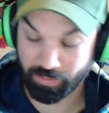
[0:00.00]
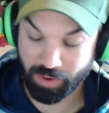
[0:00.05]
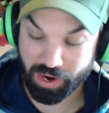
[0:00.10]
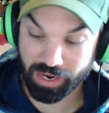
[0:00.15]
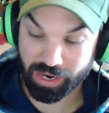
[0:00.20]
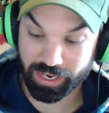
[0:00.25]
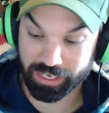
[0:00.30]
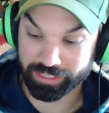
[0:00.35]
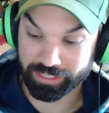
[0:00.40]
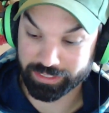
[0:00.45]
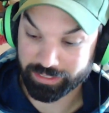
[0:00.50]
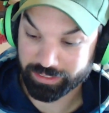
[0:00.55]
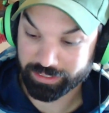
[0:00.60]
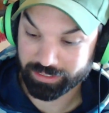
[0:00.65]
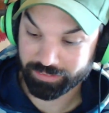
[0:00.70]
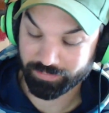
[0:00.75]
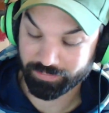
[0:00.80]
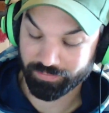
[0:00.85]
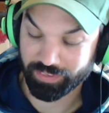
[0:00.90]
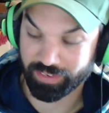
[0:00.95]
in front
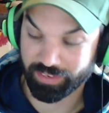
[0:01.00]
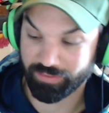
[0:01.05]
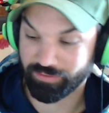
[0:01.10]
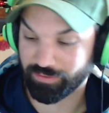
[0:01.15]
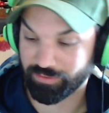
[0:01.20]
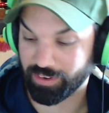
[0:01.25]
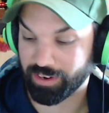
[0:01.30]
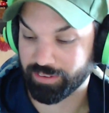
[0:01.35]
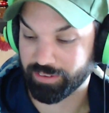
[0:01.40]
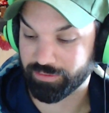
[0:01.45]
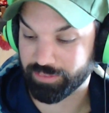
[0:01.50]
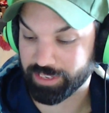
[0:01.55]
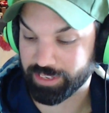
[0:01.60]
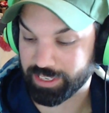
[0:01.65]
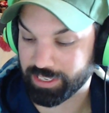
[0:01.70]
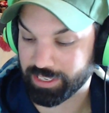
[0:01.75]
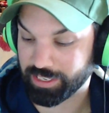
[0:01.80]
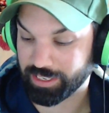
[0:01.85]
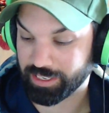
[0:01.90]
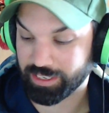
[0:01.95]
of the
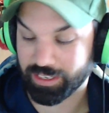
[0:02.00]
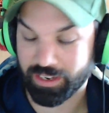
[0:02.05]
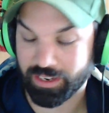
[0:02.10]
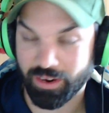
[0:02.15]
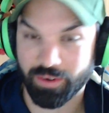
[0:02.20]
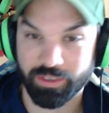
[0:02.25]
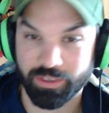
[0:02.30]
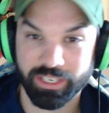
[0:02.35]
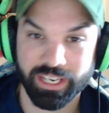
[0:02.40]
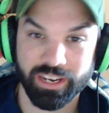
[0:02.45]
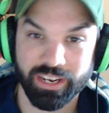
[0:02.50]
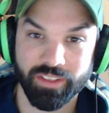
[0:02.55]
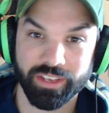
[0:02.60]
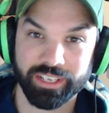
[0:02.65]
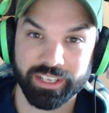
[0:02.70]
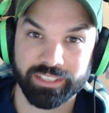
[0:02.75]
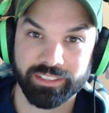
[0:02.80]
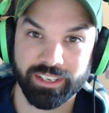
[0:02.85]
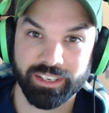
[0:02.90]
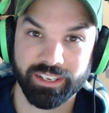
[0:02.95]
hotel that I stayed at, and the
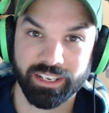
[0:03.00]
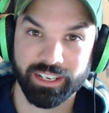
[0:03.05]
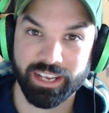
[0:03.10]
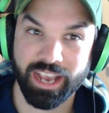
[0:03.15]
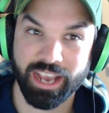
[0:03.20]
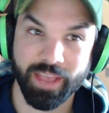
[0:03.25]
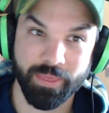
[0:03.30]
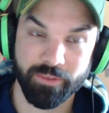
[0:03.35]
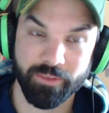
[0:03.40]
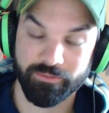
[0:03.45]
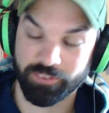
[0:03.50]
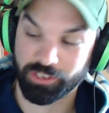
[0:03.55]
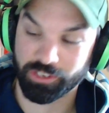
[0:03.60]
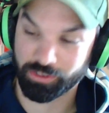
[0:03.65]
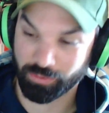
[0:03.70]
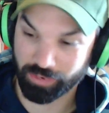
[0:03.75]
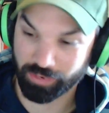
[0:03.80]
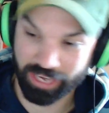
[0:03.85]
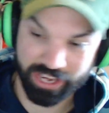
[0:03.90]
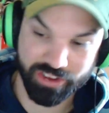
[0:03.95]
fish were like, you could see
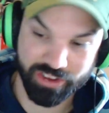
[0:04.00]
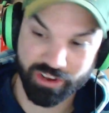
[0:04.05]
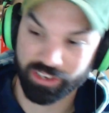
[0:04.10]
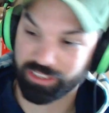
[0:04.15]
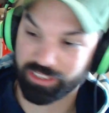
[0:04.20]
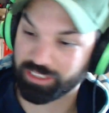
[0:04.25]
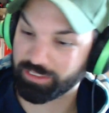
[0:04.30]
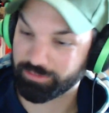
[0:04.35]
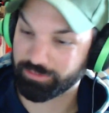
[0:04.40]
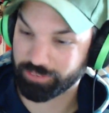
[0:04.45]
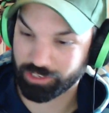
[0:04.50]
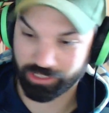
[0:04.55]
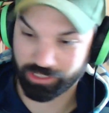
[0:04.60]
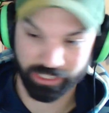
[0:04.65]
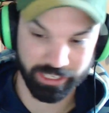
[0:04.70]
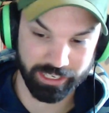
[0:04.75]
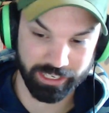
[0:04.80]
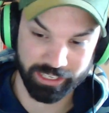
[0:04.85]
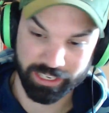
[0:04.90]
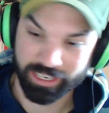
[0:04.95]
fish in it, and
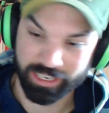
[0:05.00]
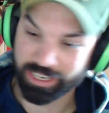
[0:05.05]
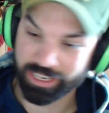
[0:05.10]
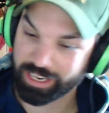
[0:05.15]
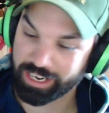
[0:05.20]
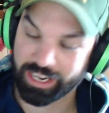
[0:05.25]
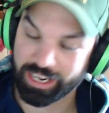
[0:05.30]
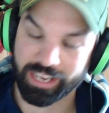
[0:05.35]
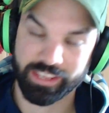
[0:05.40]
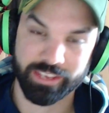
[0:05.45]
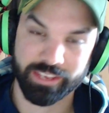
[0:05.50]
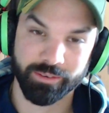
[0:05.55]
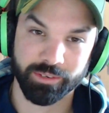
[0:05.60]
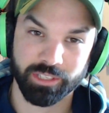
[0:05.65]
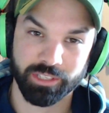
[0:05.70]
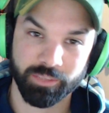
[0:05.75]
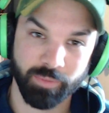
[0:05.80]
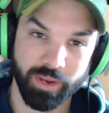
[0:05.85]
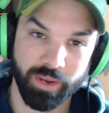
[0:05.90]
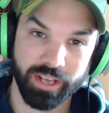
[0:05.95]
there was spawning season
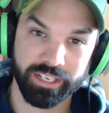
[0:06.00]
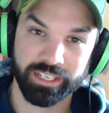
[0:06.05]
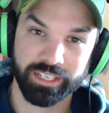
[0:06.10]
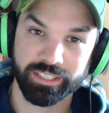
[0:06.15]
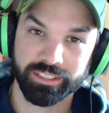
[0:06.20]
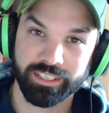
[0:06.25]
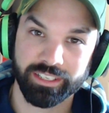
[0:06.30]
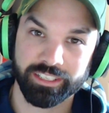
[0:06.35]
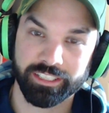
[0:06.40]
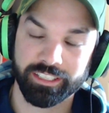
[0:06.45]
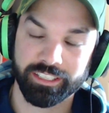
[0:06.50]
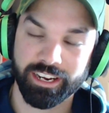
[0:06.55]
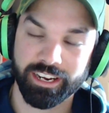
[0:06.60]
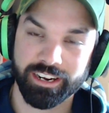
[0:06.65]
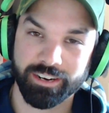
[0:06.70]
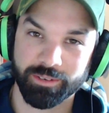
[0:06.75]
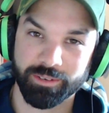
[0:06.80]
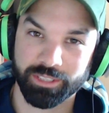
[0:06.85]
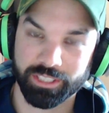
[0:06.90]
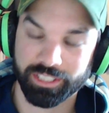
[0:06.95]
there, and it was just like,
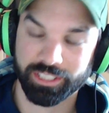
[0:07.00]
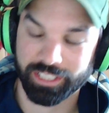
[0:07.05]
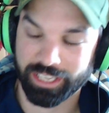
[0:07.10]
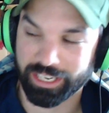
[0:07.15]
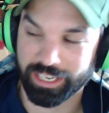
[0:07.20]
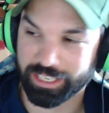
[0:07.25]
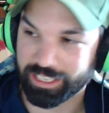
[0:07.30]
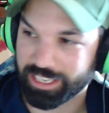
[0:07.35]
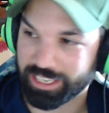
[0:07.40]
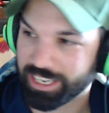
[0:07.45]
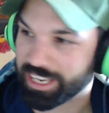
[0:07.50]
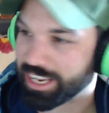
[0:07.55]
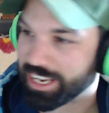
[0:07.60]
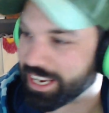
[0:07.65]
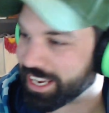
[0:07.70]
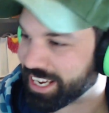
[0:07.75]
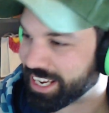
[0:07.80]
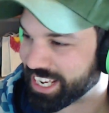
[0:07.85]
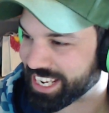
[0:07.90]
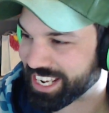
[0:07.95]
I wouldn't
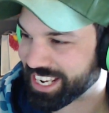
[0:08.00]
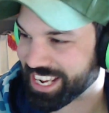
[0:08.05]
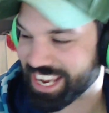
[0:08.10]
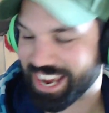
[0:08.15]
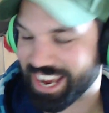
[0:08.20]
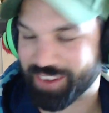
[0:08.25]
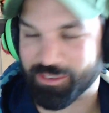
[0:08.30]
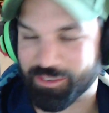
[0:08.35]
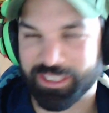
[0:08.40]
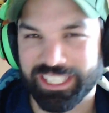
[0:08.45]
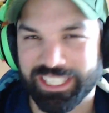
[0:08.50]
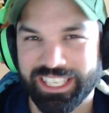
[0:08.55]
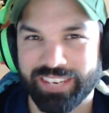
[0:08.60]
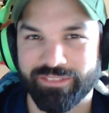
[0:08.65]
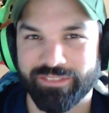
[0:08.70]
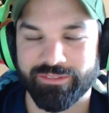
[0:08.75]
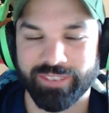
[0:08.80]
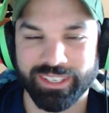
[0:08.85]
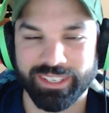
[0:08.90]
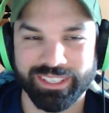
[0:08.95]
say frustrating, well,
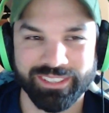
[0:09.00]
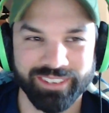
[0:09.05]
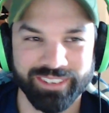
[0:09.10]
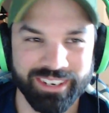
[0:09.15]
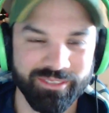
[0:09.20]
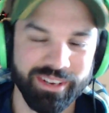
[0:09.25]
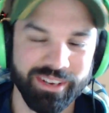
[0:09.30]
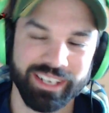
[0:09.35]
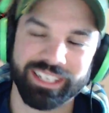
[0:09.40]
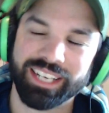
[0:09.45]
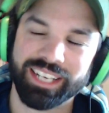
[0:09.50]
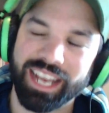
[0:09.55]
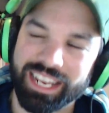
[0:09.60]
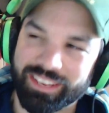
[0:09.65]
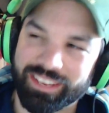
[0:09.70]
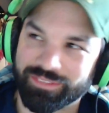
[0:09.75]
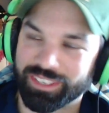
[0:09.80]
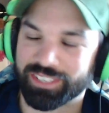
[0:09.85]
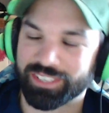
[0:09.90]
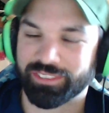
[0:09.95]
kind of frustrating, because I'm like,
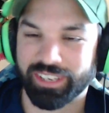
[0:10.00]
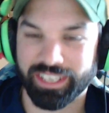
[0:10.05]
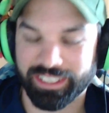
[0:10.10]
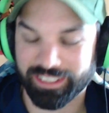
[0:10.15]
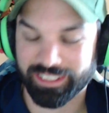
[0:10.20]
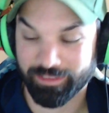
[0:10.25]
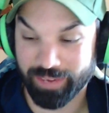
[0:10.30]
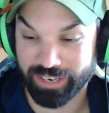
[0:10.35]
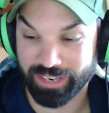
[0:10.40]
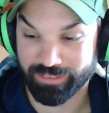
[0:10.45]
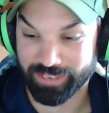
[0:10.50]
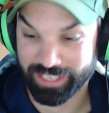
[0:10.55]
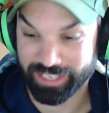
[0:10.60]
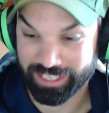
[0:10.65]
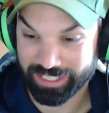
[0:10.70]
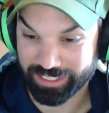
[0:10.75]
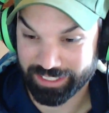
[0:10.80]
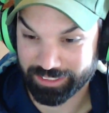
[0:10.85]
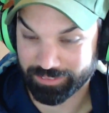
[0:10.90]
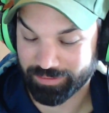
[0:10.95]
well, I'm not
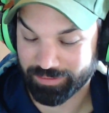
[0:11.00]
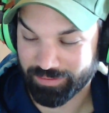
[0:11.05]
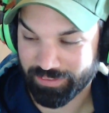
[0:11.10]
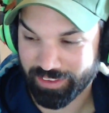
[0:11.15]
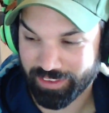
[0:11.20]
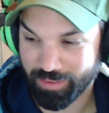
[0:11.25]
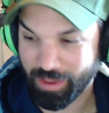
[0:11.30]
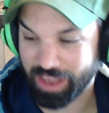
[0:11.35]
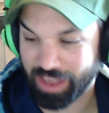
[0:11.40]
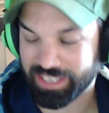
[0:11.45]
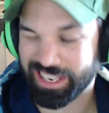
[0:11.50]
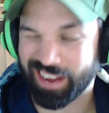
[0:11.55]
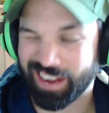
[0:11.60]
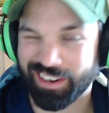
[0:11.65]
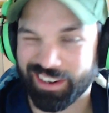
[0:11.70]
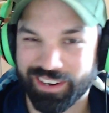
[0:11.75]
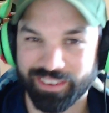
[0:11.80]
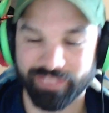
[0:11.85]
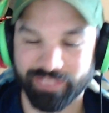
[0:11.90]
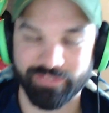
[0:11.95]
down here to fish,
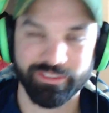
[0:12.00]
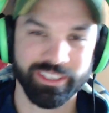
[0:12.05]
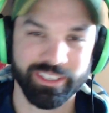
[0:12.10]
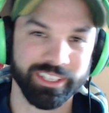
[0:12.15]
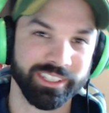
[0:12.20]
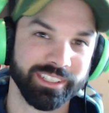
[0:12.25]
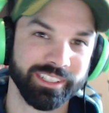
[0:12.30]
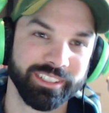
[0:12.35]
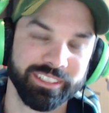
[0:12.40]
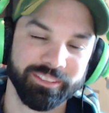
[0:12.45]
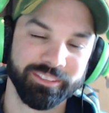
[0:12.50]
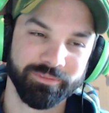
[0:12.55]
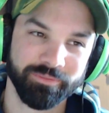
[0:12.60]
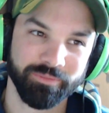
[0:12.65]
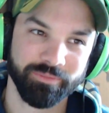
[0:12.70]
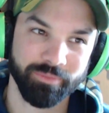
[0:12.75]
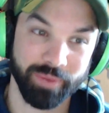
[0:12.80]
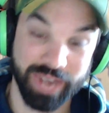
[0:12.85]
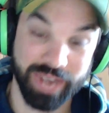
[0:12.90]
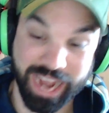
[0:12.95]
but now that I know that
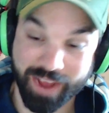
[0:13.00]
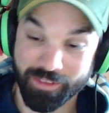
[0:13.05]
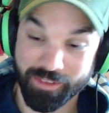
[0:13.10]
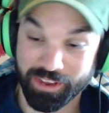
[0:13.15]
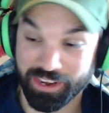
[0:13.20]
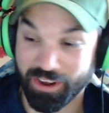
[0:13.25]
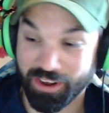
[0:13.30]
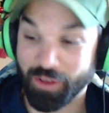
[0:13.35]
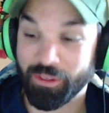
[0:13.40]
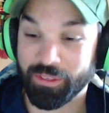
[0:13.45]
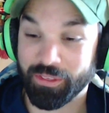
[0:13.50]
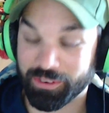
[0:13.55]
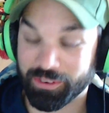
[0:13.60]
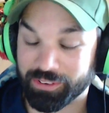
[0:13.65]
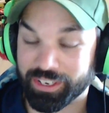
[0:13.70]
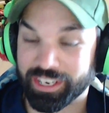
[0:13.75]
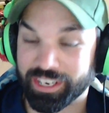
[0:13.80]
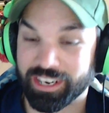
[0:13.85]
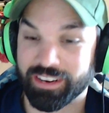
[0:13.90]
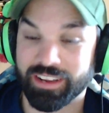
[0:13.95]
they're there, if I go
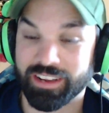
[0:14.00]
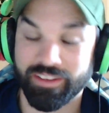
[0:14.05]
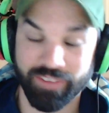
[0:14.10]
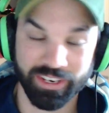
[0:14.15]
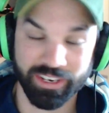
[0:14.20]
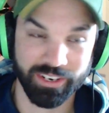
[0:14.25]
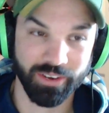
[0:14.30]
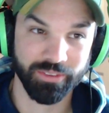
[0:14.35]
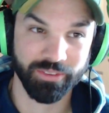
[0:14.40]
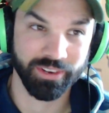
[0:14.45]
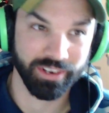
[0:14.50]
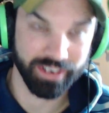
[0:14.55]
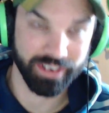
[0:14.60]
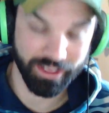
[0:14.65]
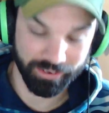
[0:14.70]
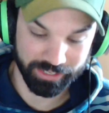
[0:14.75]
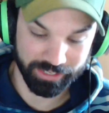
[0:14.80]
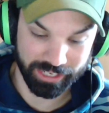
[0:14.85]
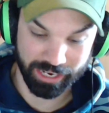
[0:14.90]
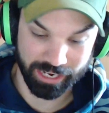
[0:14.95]
there another time in the future,
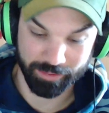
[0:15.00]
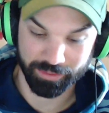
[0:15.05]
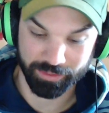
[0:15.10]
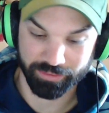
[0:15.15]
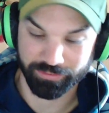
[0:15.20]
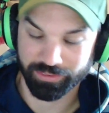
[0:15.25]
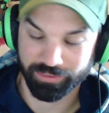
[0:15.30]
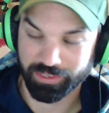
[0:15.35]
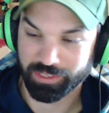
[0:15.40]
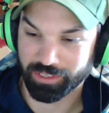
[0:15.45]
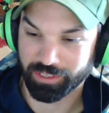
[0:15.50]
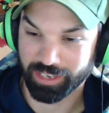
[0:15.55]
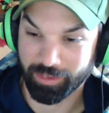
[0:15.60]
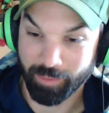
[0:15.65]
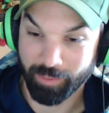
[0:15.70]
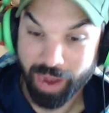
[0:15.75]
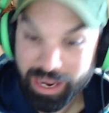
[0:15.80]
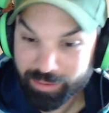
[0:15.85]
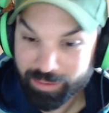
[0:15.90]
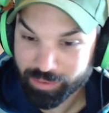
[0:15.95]
I might bring my fishing
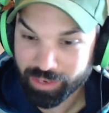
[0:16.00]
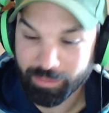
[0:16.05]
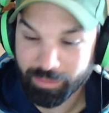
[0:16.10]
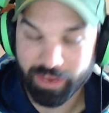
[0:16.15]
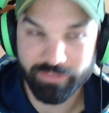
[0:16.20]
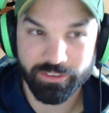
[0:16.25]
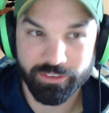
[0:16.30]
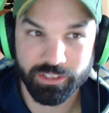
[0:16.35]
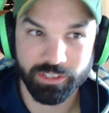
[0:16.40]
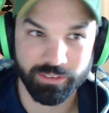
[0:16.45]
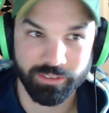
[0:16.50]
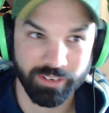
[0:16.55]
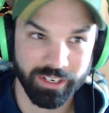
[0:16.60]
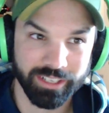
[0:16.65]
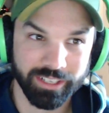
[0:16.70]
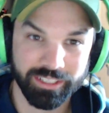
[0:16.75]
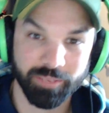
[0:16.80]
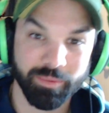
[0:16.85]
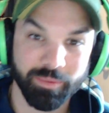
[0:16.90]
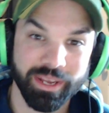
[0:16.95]
rod depending on what's
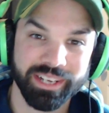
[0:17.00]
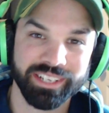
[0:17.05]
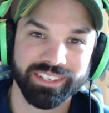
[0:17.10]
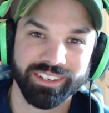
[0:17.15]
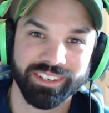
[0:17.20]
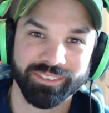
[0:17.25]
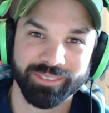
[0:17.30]
going on.